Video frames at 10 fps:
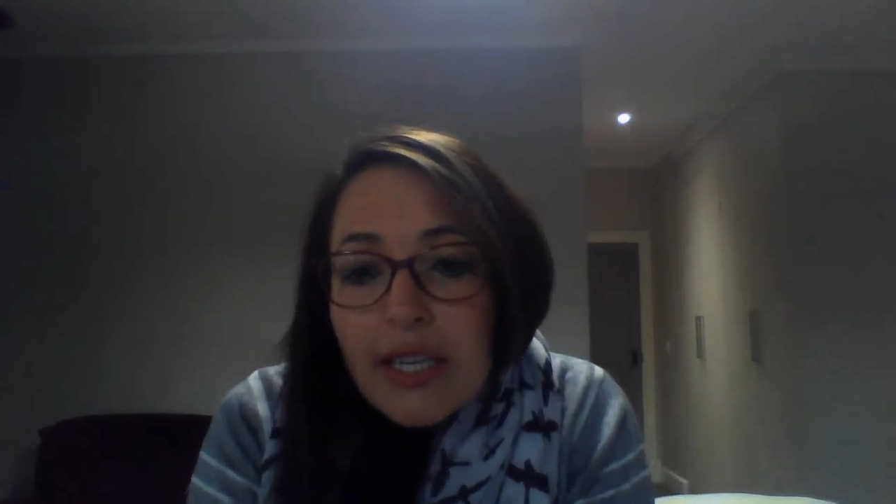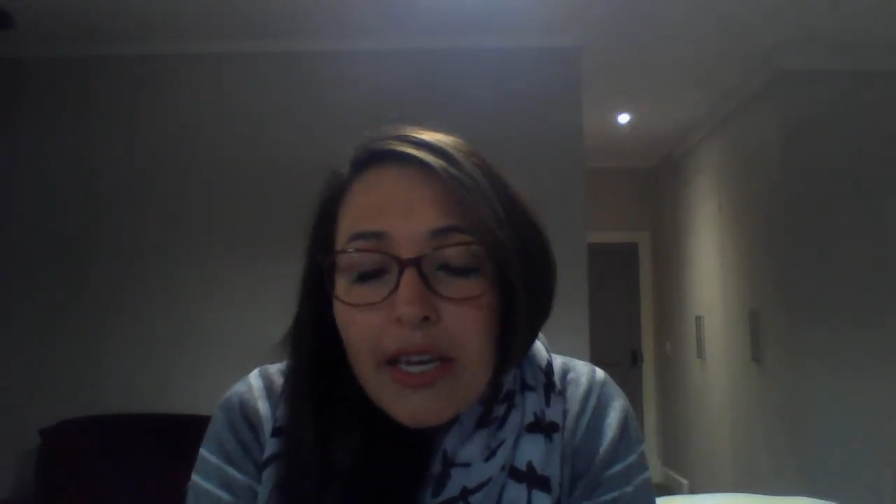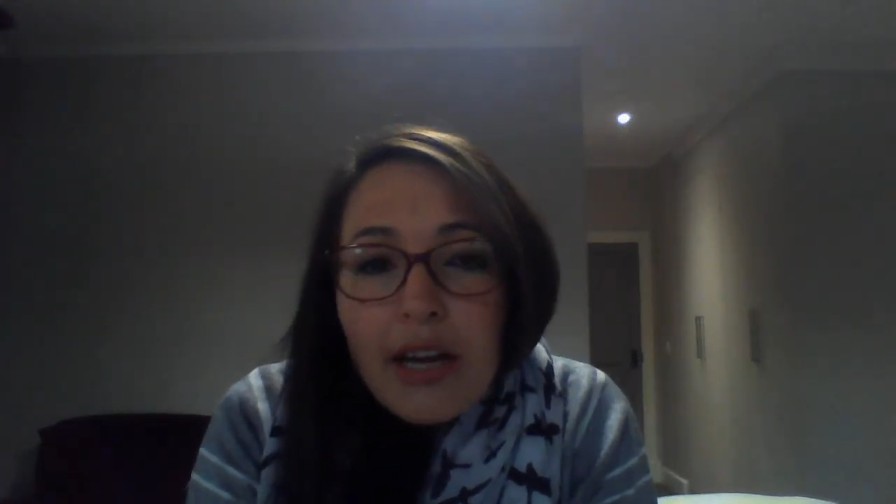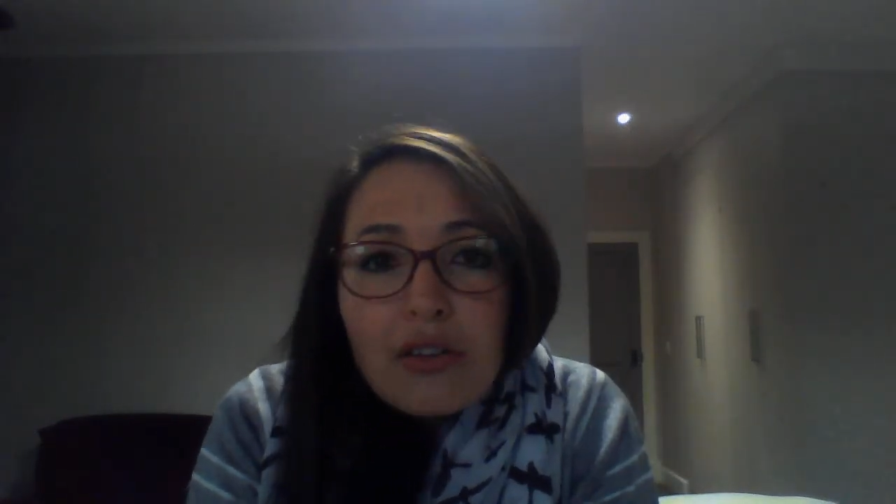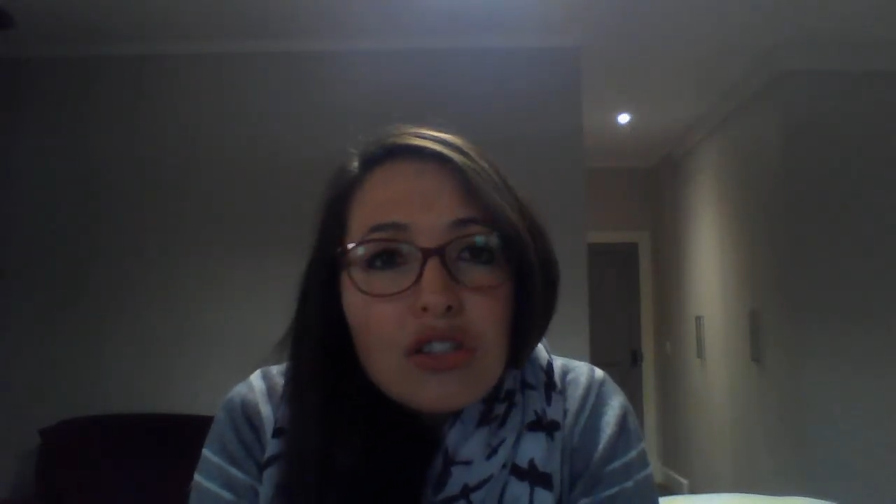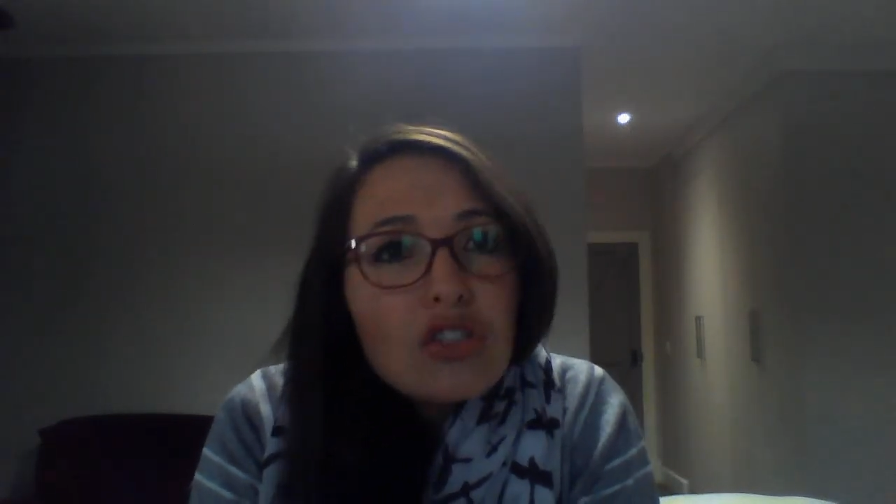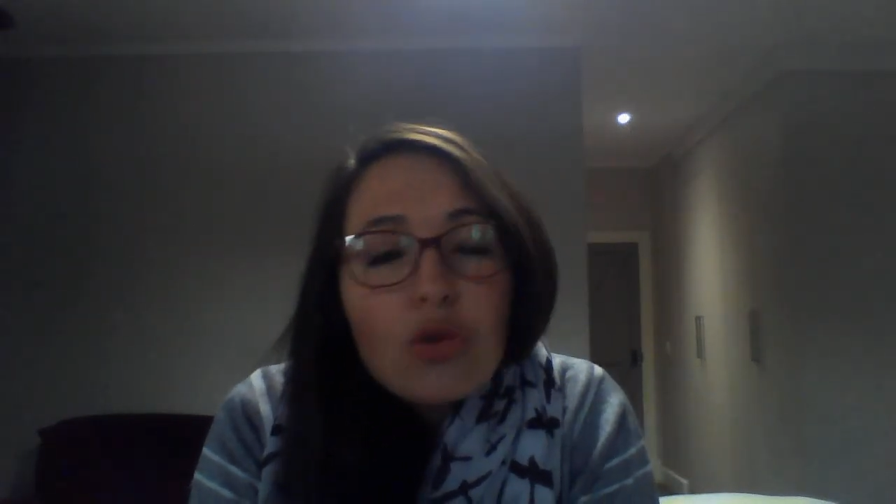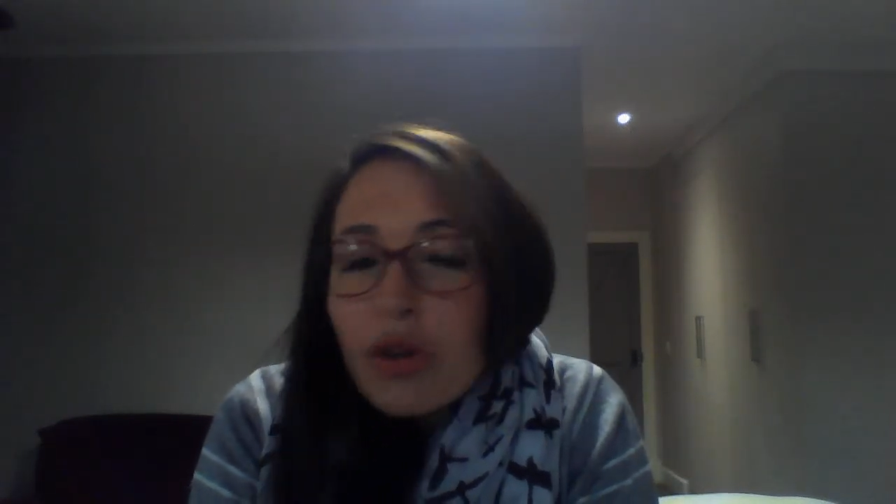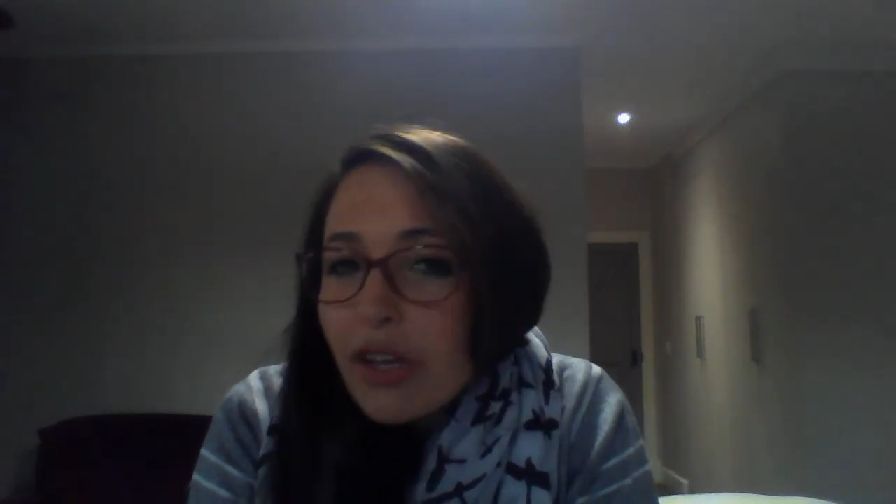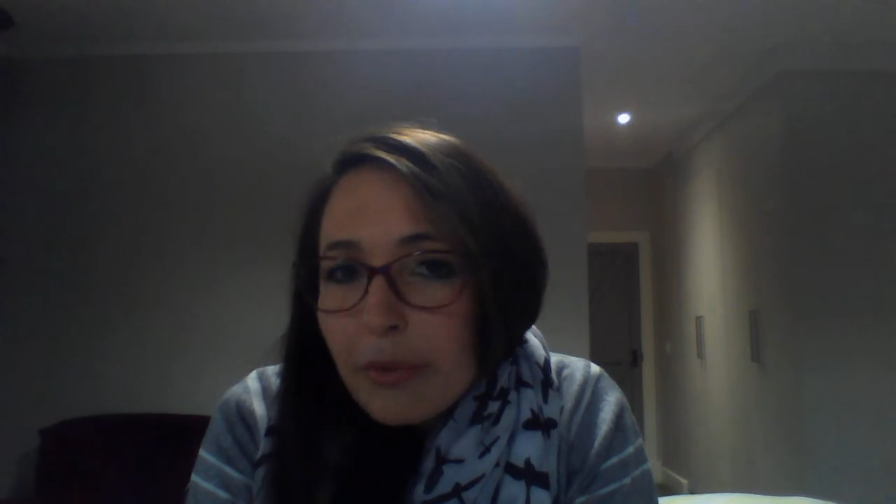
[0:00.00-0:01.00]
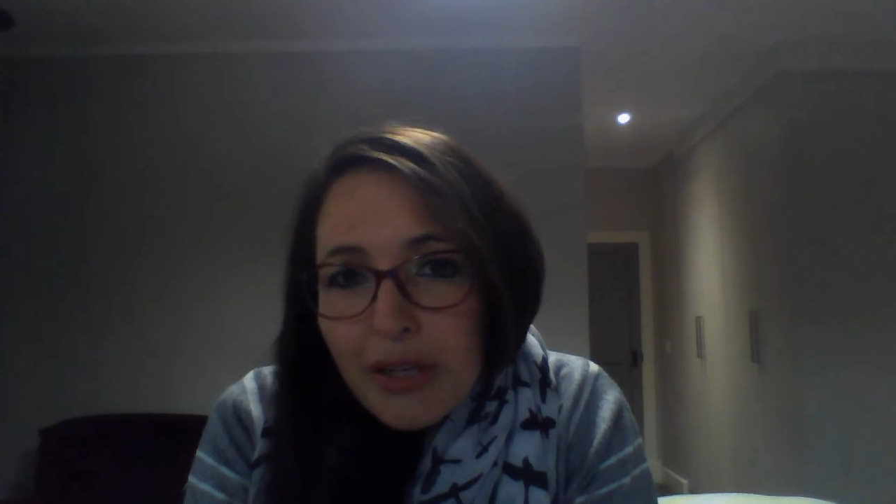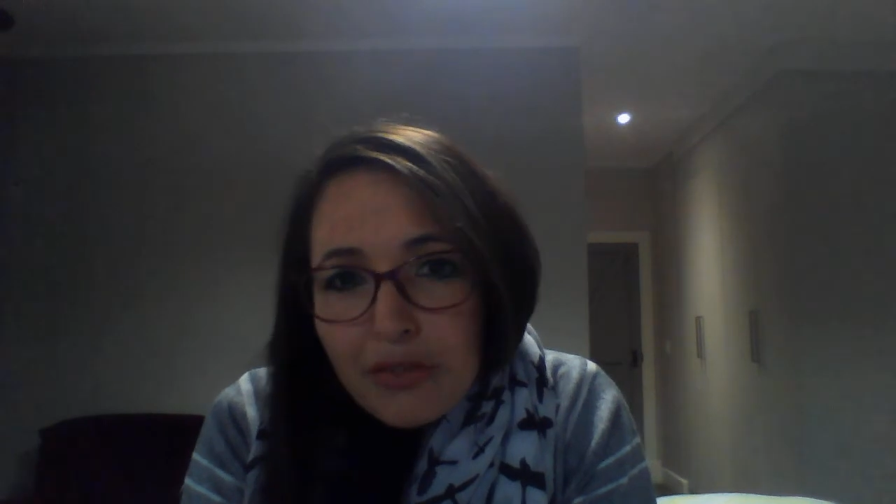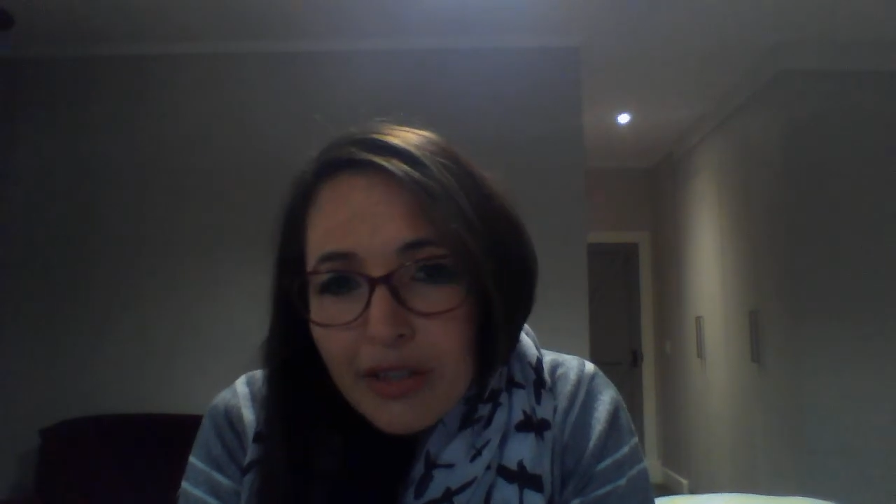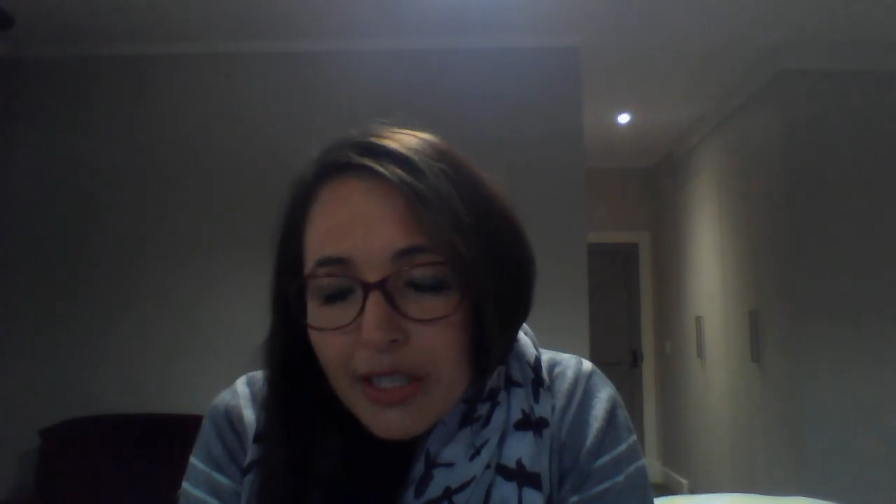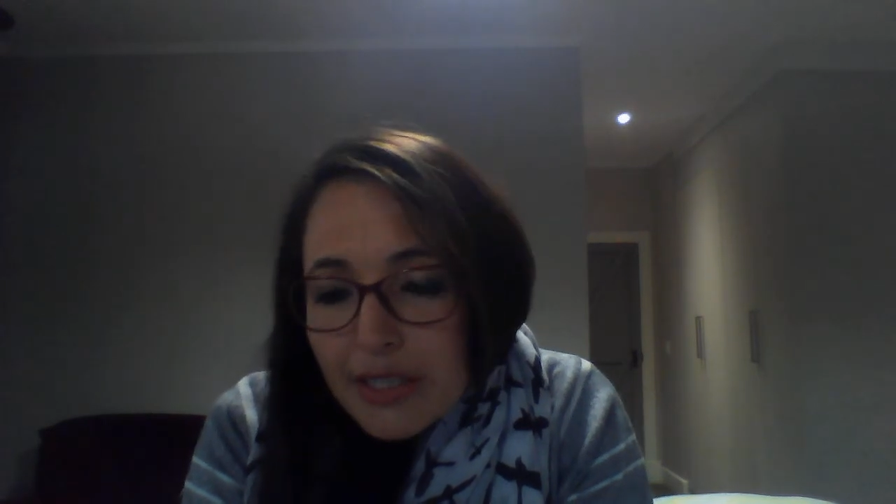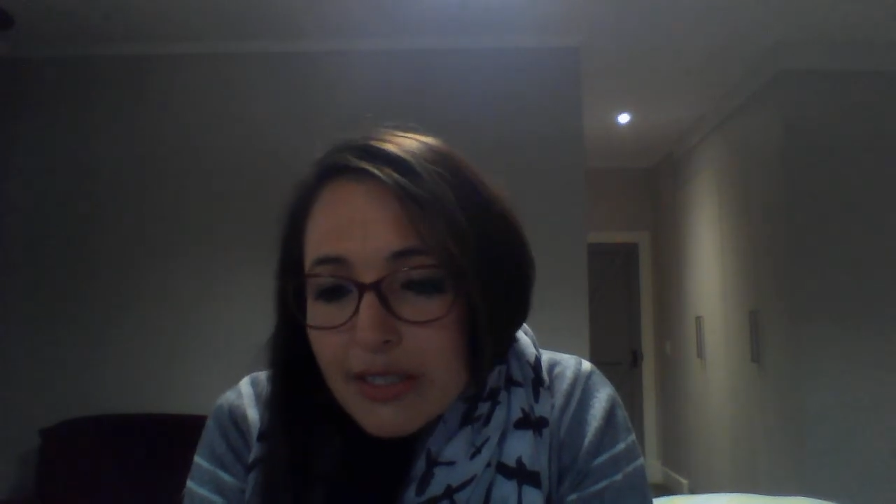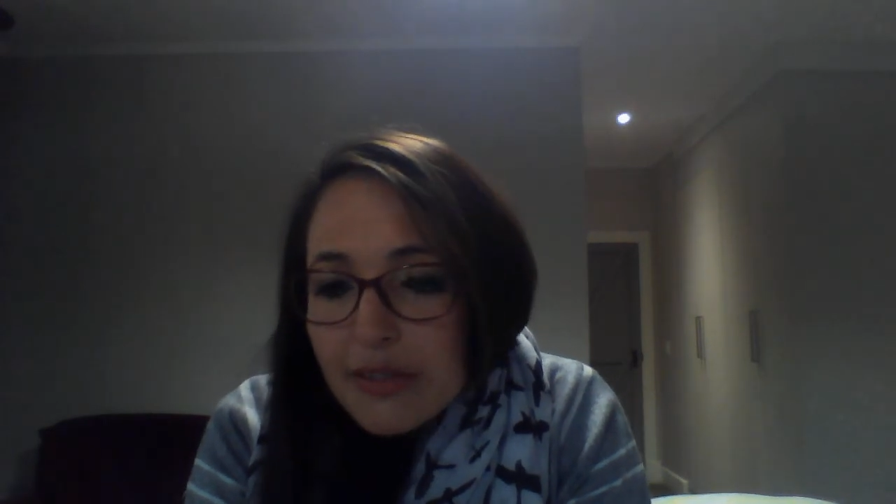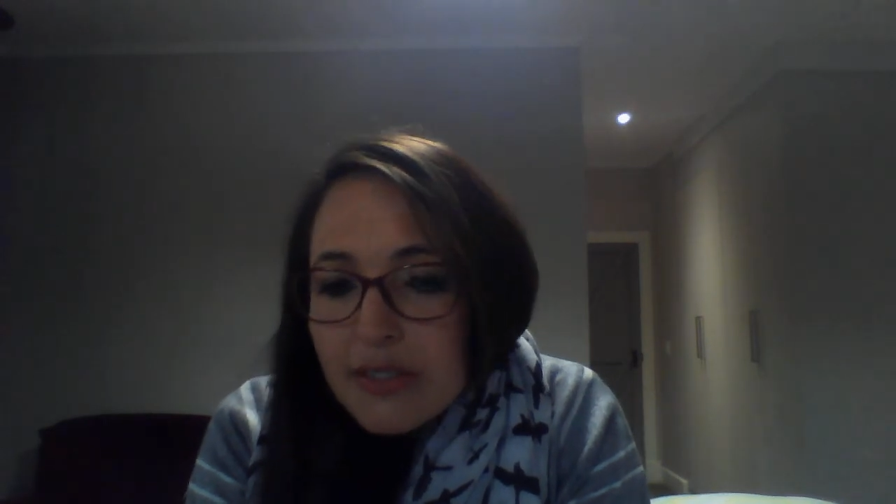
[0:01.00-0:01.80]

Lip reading: Encourage talking about feelings.